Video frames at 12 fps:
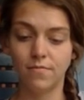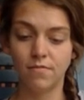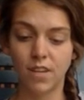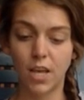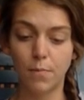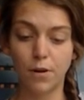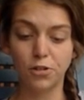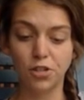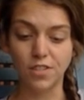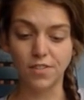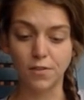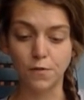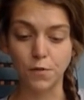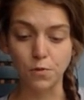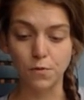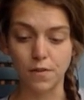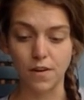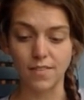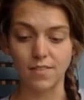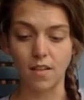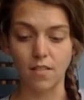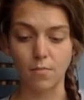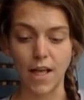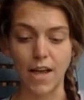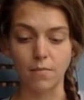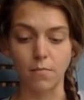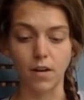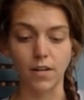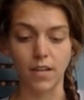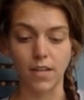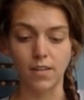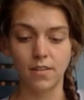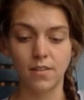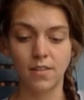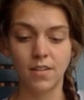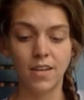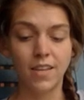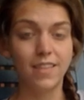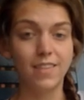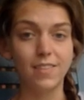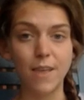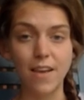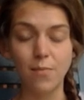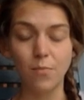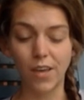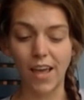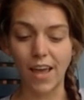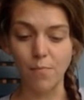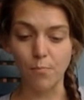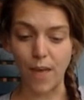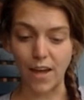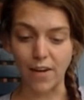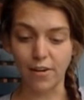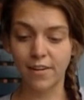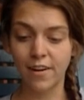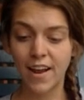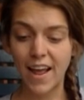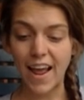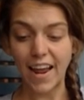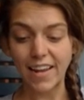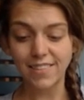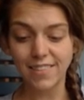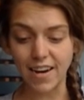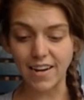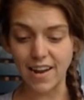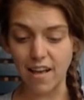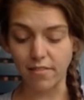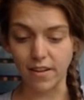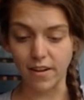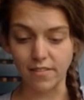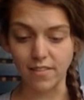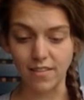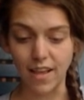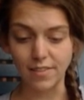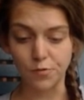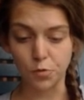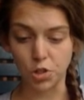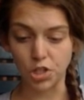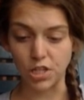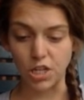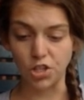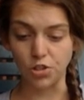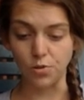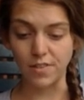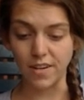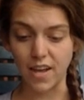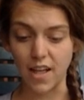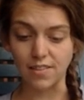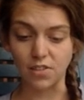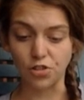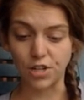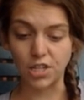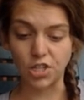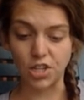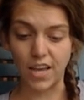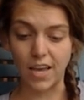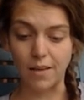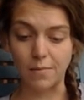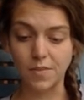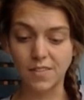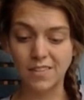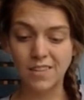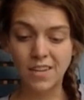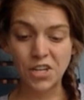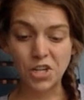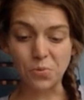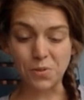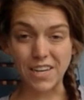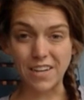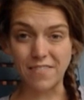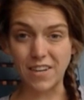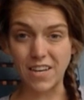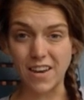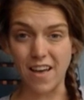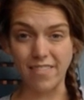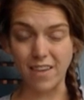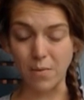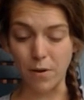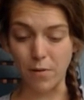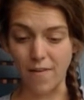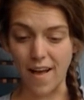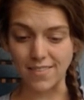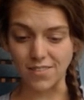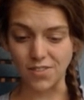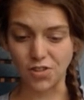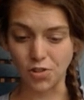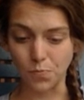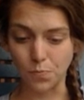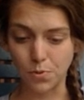He purchased food for us on the black market. This meant we ate better and stayed healthier than less fortunate Jews in concentration camps who were given nothing but rotten soup.